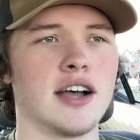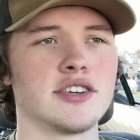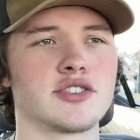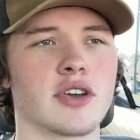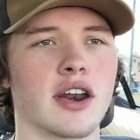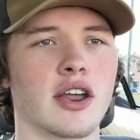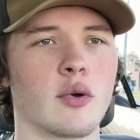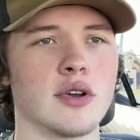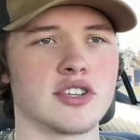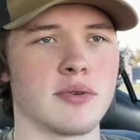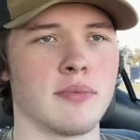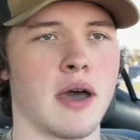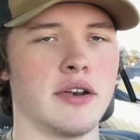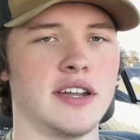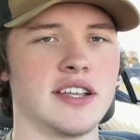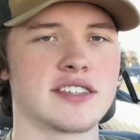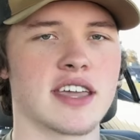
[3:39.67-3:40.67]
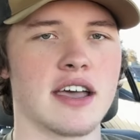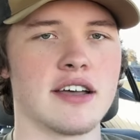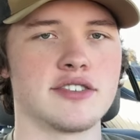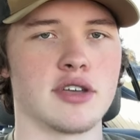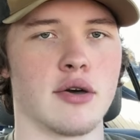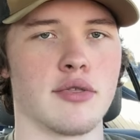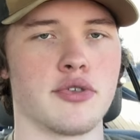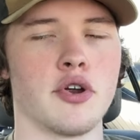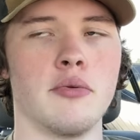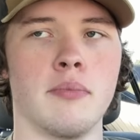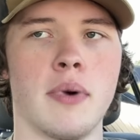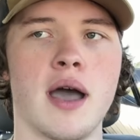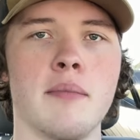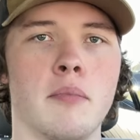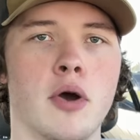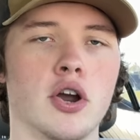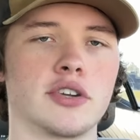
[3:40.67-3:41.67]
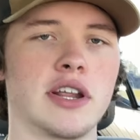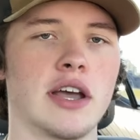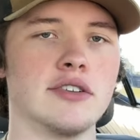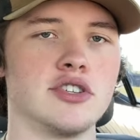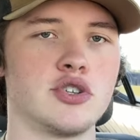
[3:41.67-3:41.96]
also got a question about discounts. I'll throw my markdown